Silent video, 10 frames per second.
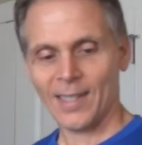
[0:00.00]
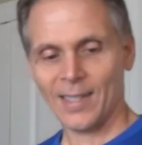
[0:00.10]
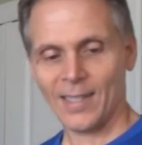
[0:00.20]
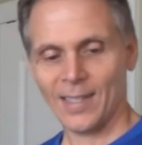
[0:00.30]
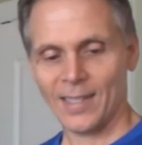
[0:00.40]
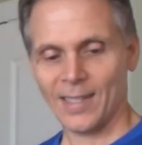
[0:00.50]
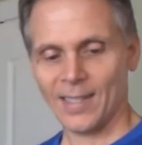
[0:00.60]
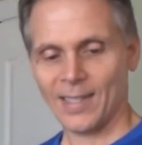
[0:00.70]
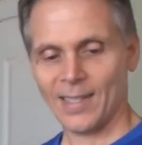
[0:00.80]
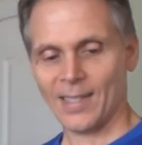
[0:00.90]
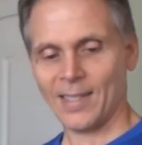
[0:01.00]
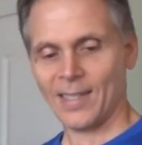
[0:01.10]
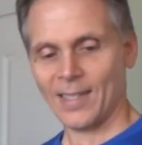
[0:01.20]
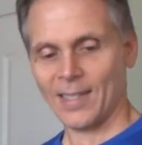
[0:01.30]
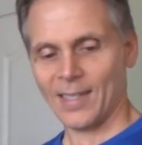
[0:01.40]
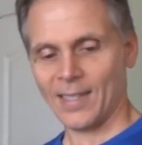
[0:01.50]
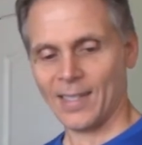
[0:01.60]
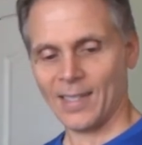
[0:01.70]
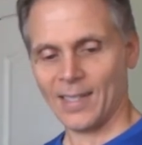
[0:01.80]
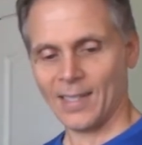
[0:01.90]

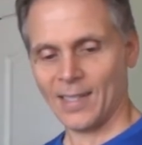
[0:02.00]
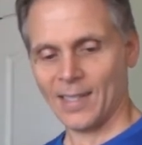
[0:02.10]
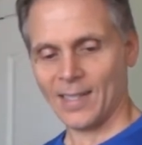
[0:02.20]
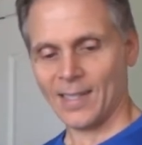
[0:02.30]
No words are spoken by the person on screen.